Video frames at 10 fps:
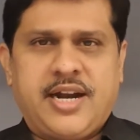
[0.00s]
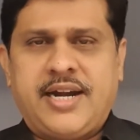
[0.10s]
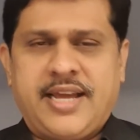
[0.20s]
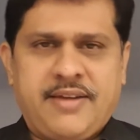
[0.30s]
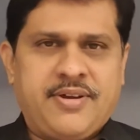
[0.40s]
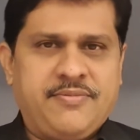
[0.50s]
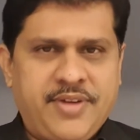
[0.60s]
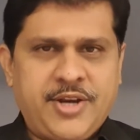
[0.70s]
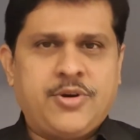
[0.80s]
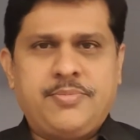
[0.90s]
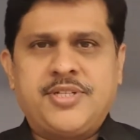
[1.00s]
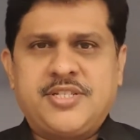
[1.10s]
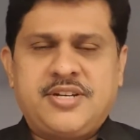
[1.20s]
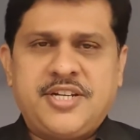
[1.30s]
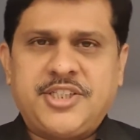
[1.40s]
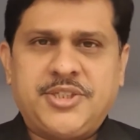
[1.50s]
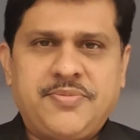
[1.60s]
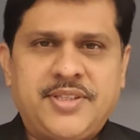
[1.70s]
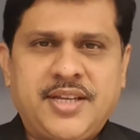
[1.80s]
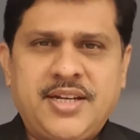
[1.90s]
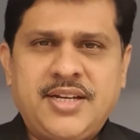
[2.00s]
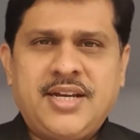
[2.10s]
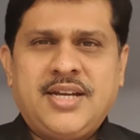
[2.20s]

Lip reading: and I have a very good business relationship with her.